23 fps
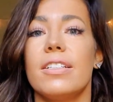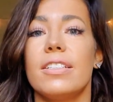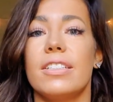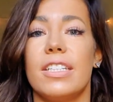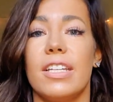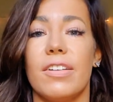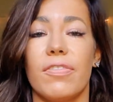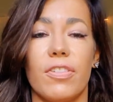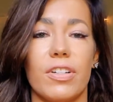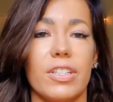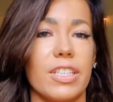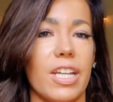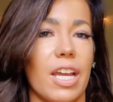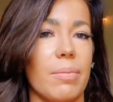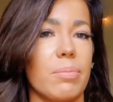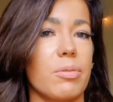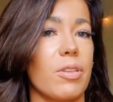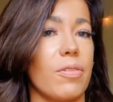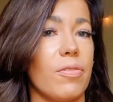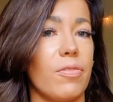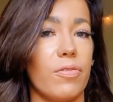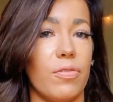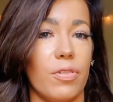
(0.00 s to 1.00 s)
Different types
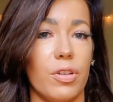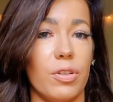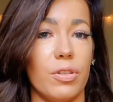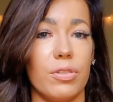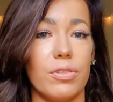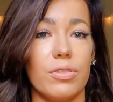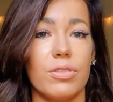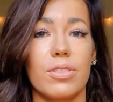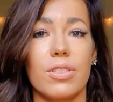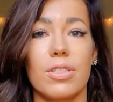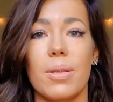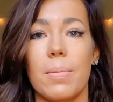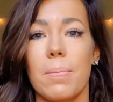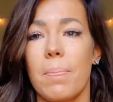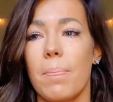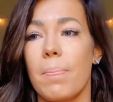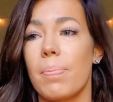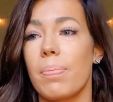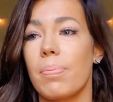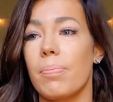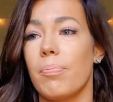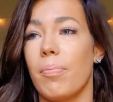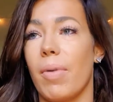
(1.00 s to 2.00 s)
of foods
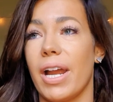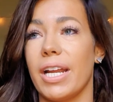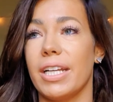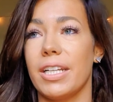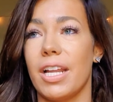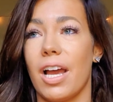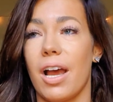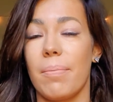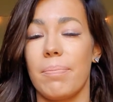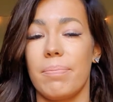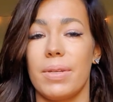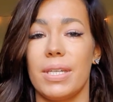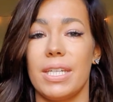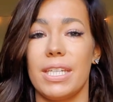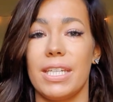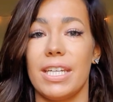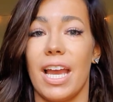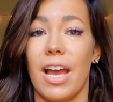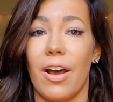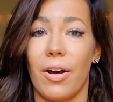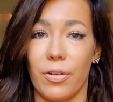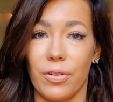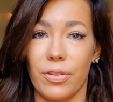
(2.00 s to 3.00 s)
might not be
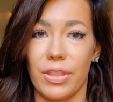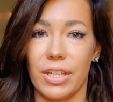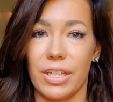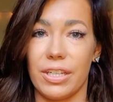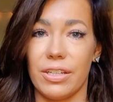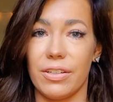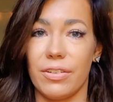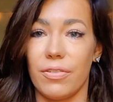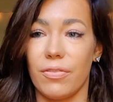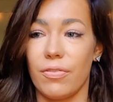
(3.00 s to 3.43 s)
healthy